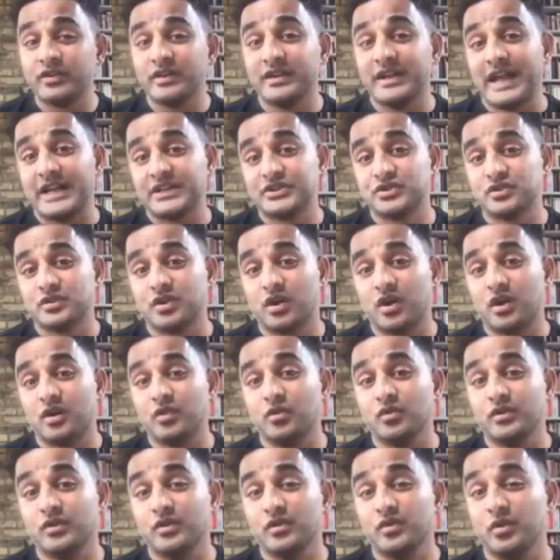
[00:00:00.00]
National
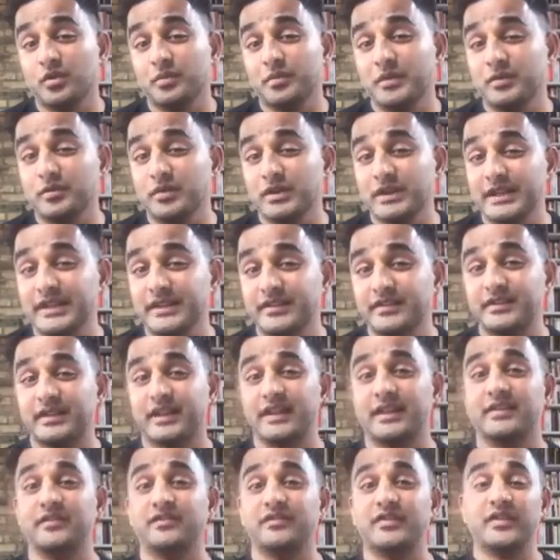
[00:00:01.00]
Guard who have been released
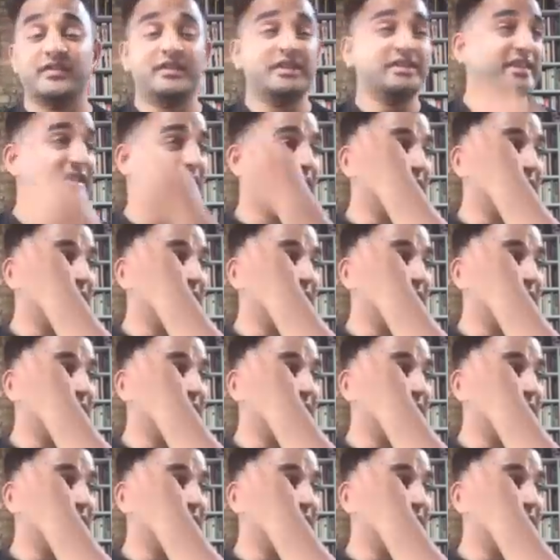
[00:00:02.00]
in 50 states.